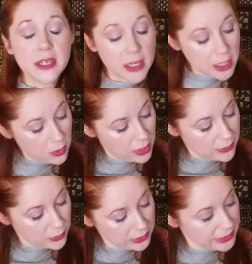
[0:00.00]
You know, I
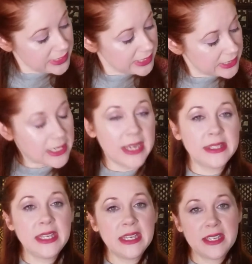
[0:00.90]
really didn't. I
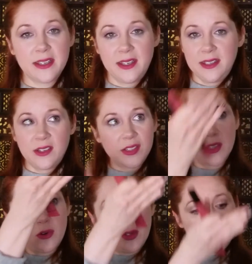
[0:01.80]
think, and here's
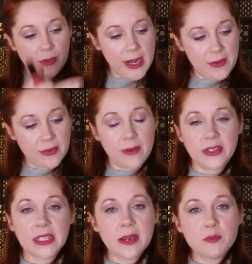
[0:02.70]
the whole array for
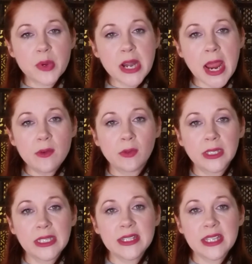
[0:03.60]
everything, but I
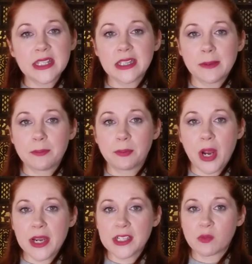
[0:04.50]
really think the lip
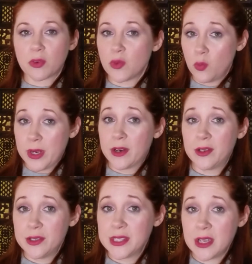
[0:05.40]
products were the
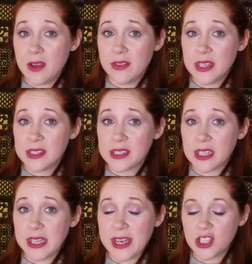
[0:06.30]
winners of this
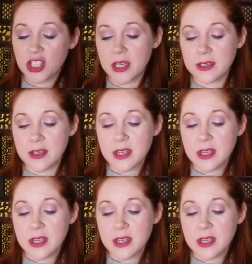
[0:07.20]
collection.